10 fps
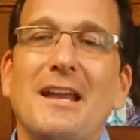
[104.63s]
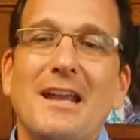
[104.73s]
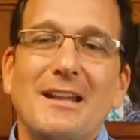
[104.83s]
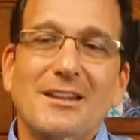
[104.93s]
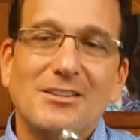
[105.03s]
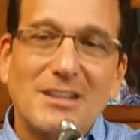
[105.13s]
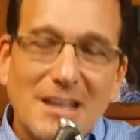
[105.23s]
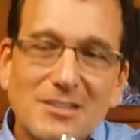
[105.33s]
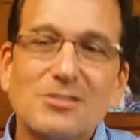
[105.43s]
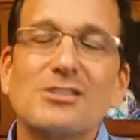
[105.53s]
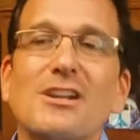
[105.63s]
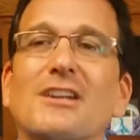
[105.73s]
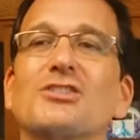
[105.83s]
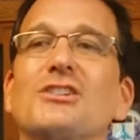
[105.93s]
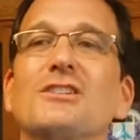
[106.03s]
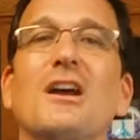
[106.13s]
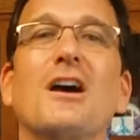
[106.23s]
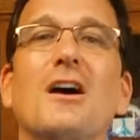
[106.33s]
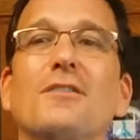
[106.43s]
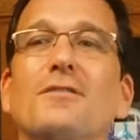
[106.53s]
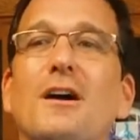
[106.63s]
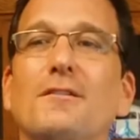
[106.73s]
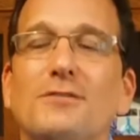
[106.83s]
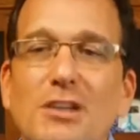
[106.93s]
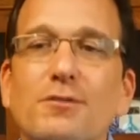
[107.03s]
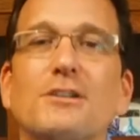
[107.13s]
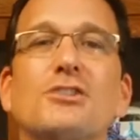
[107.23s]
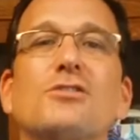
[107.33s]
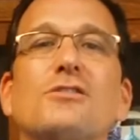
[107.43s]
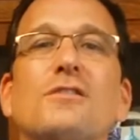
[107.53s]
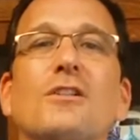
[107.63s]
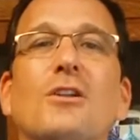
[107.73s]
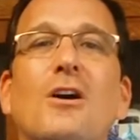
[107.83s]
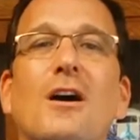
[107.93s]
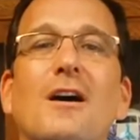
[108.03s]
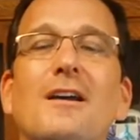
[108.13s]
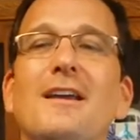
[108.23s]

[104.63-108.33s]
It is the intersection of different issues of the law